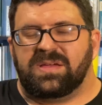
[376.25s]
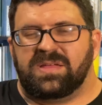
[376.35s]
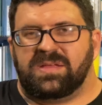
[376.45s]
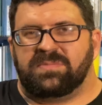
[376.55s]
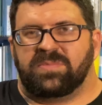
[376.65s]

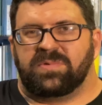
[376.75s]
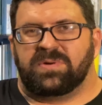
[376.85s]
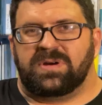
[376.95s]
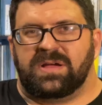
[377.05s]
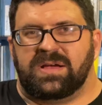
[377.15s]
in a
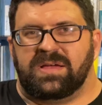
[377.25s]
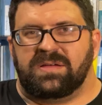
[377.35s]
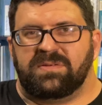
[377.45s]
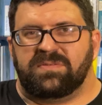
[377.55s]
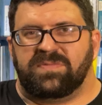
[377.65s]
more
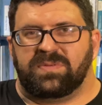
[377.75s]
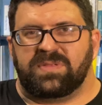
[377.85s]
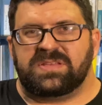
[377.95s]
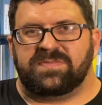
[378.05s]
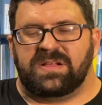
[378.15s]
uh,
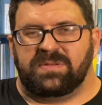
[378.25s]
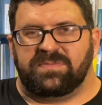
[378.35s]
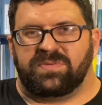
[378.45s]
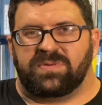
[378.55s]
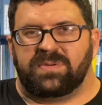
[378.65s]
fully
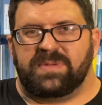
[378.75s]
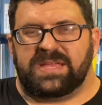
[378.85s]
developed form,